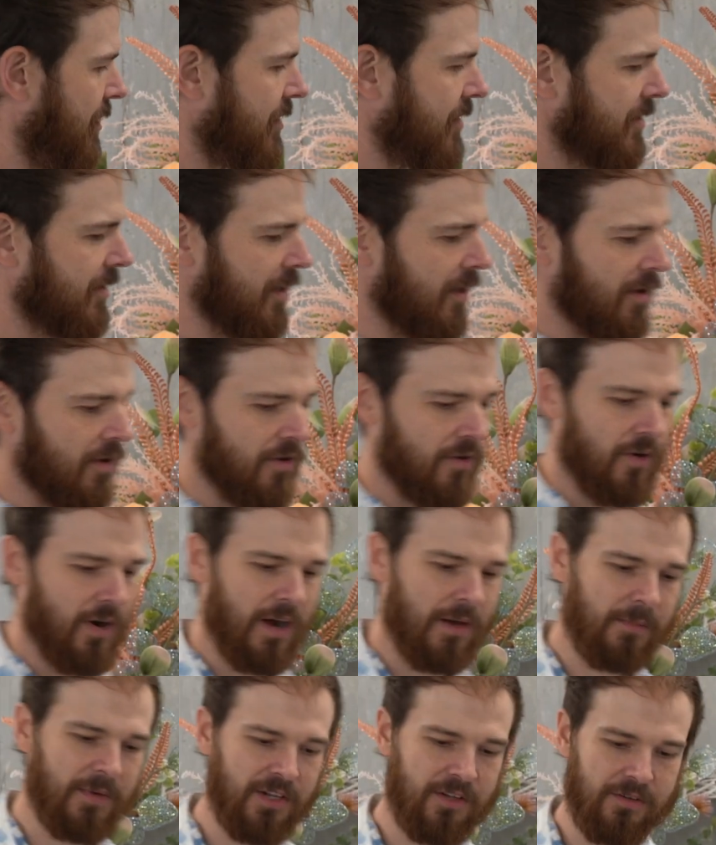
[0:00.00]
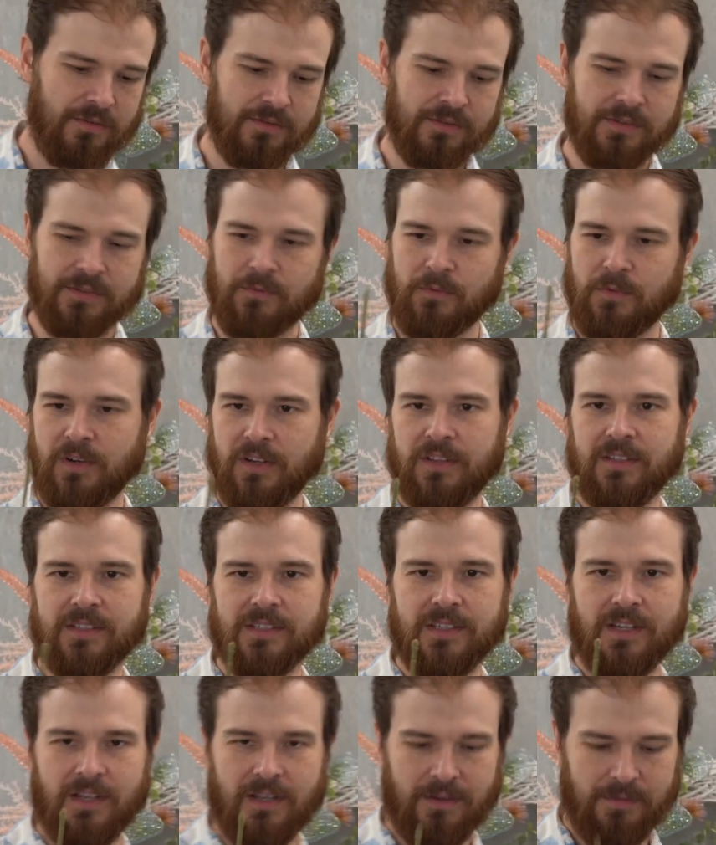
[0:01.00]
So I'm going to use one of the
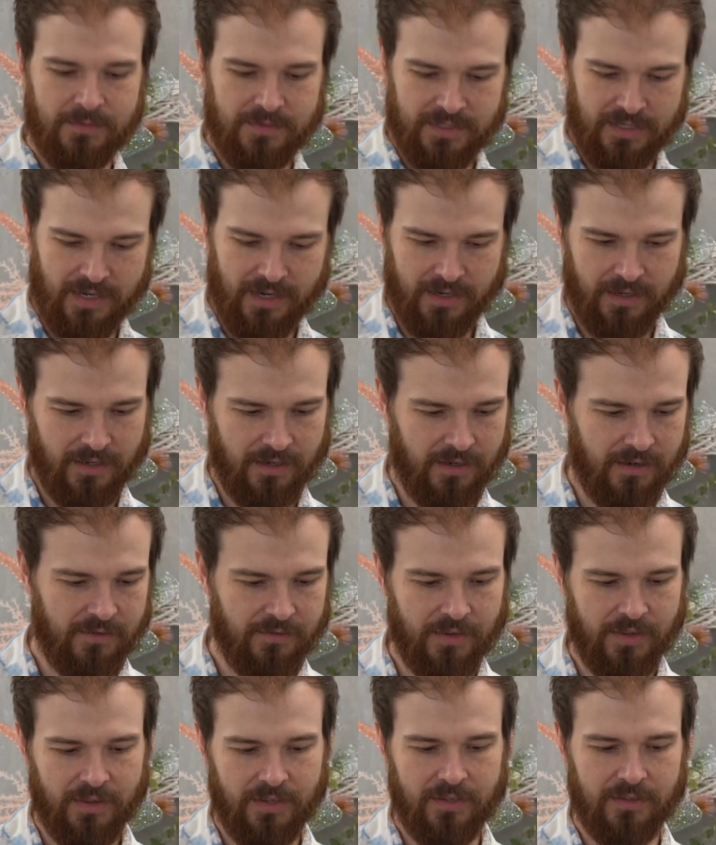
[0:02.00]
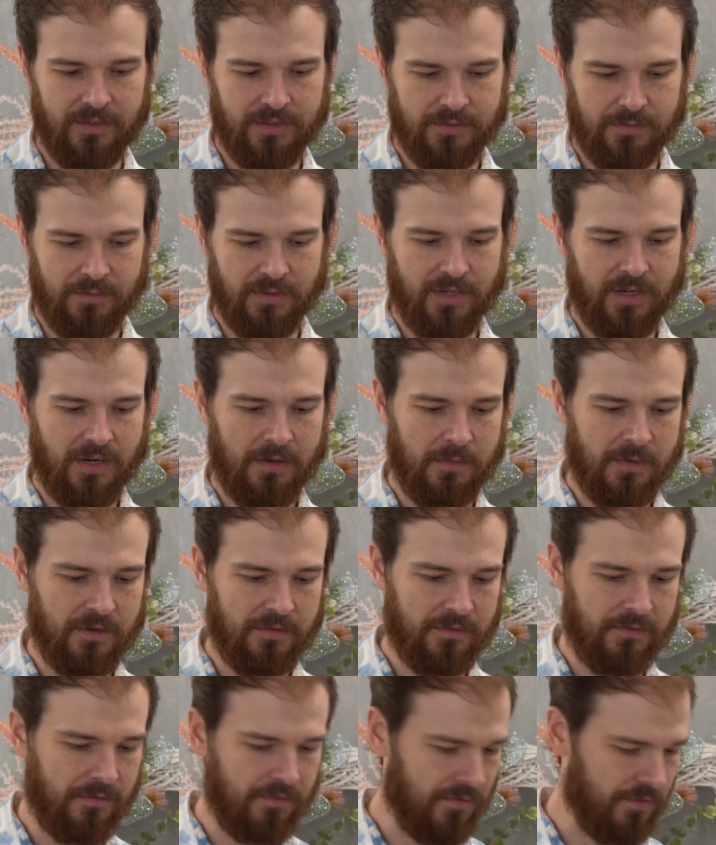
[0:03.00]
stems that I cut off. I think this one came
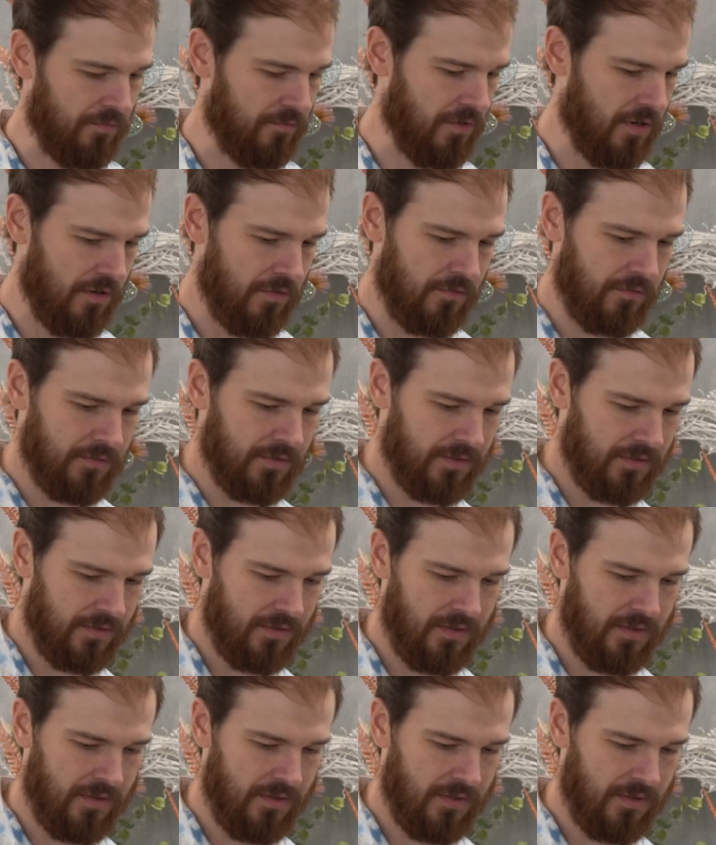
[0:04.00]
off of the rose.